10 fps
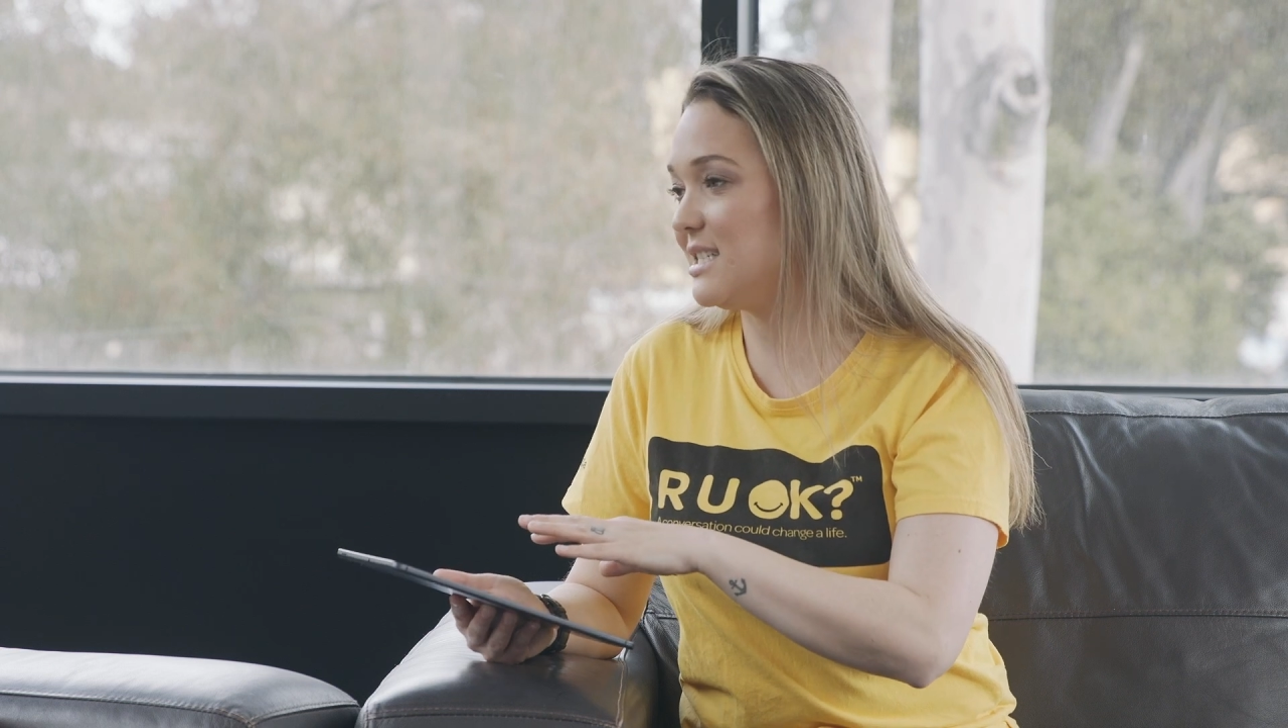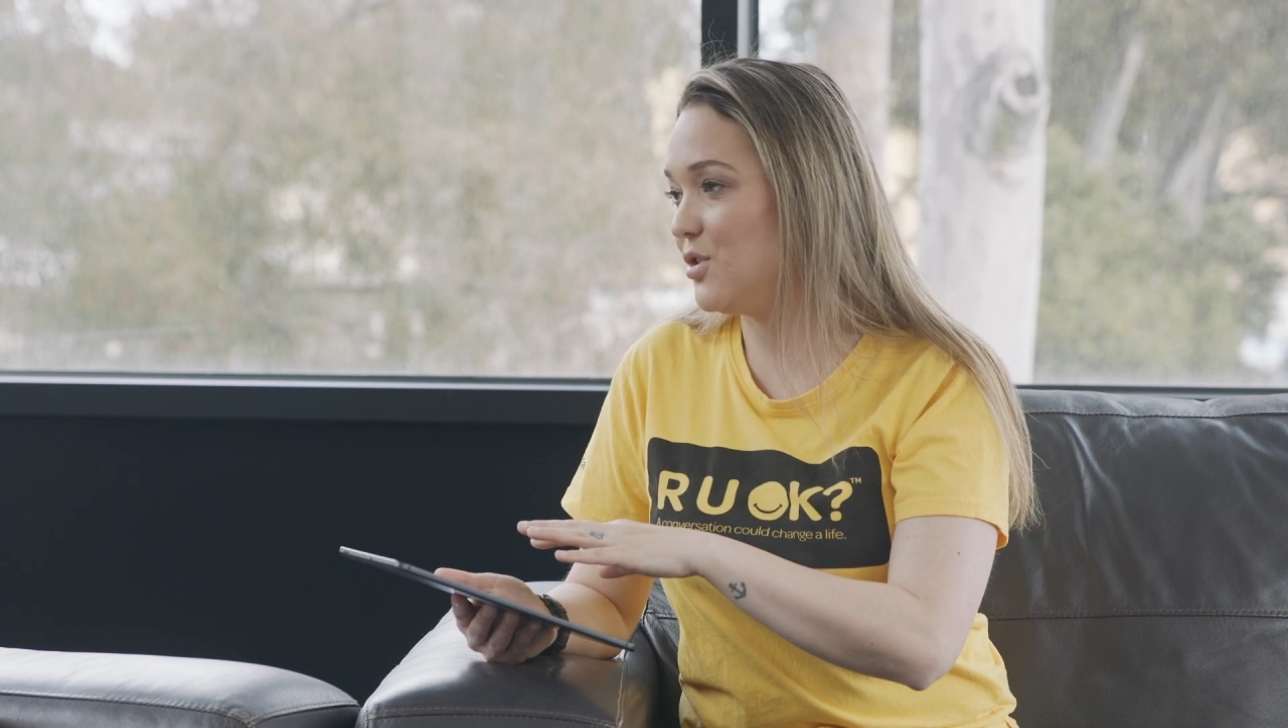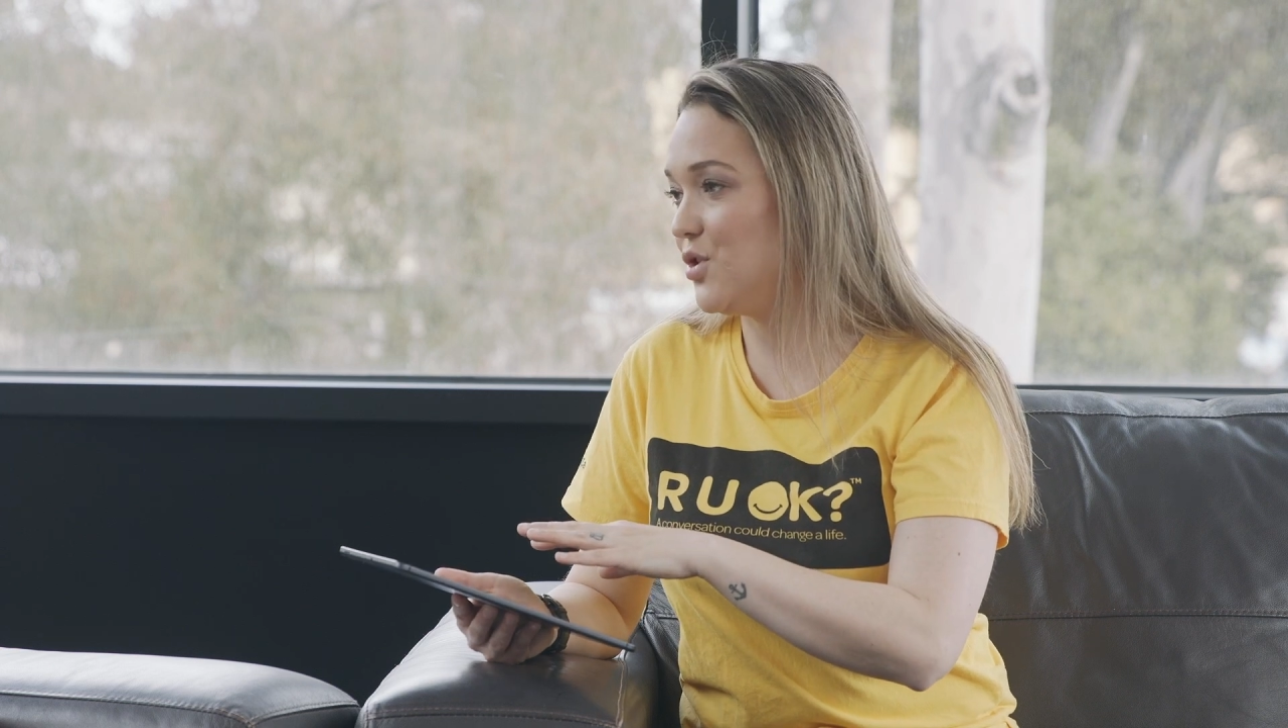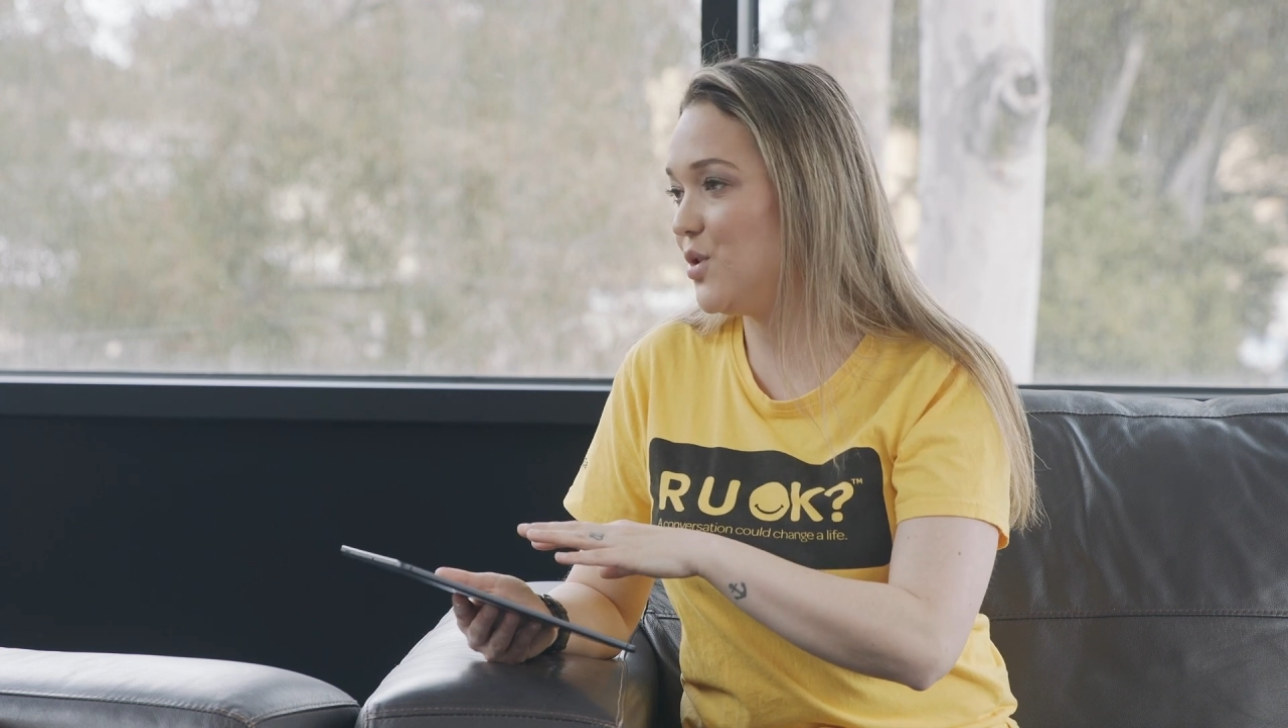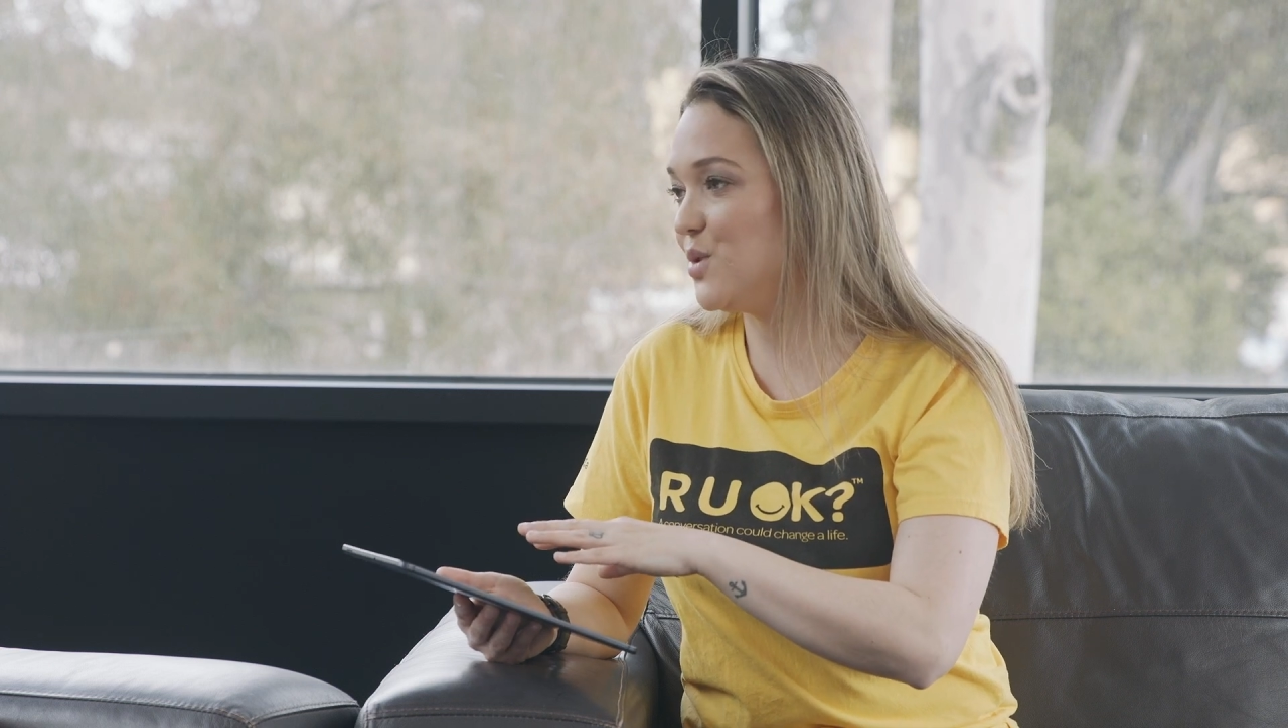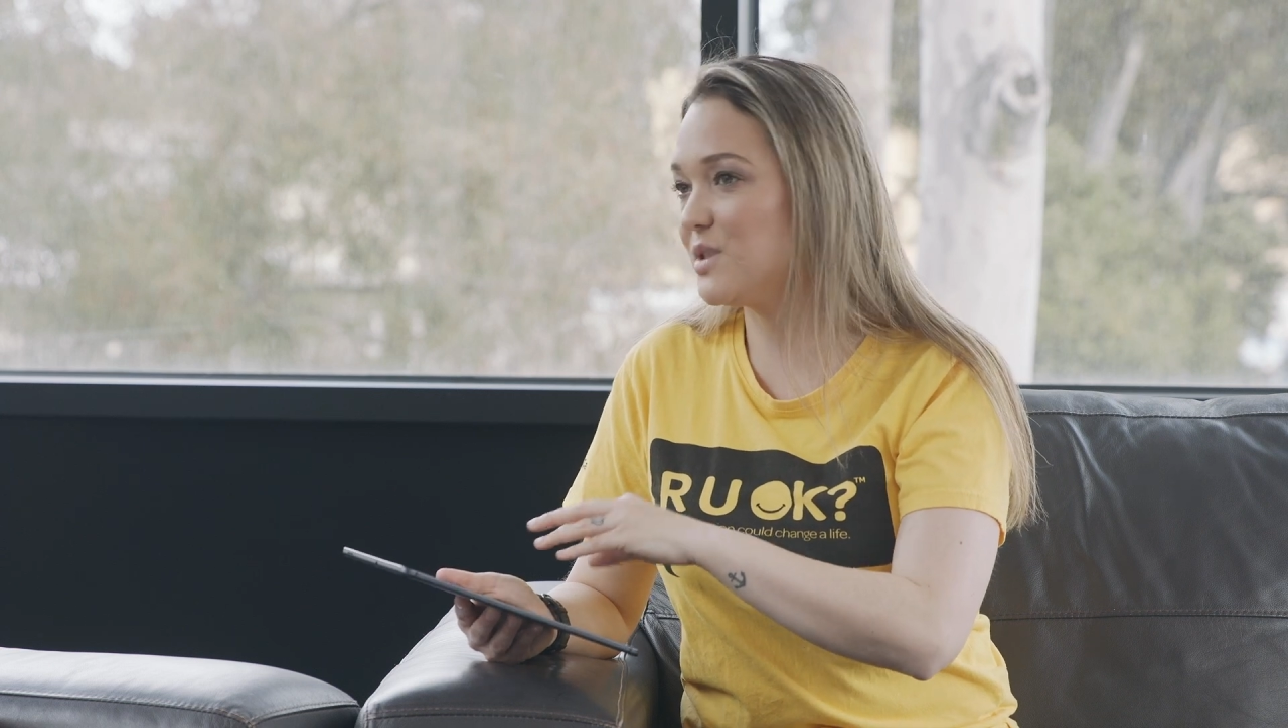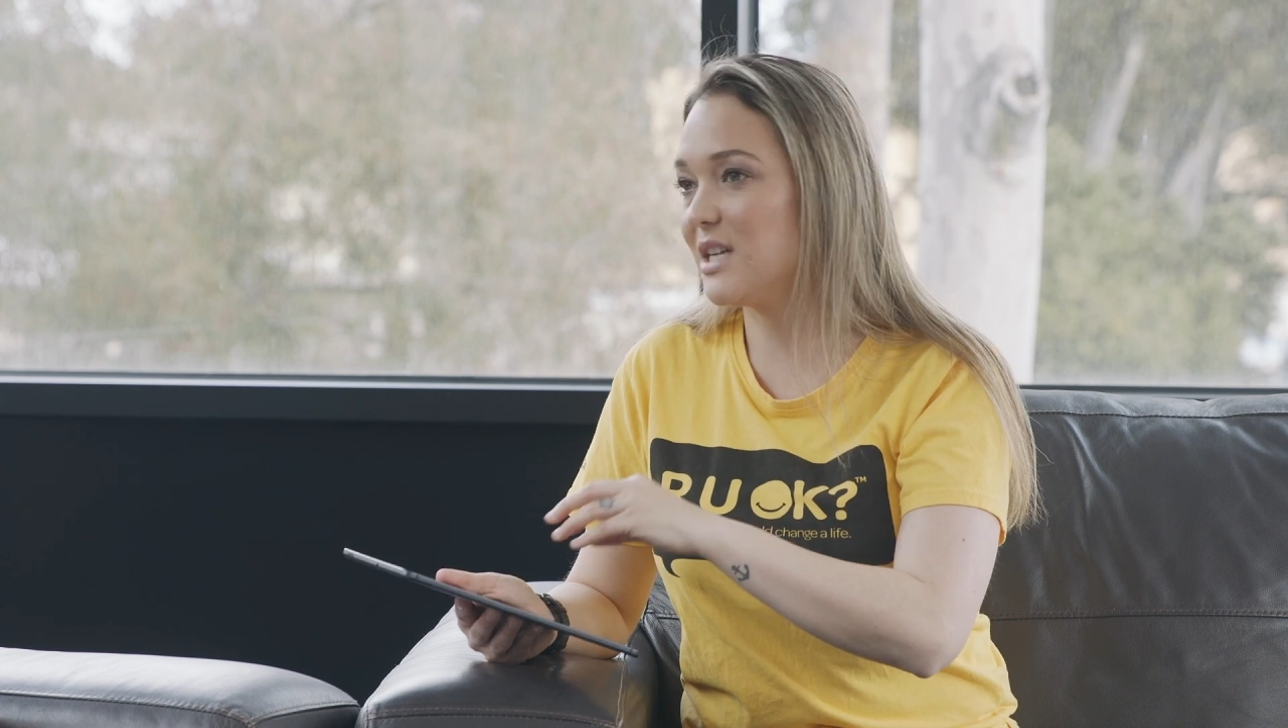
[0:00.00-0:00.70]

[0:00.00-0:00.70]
in the news,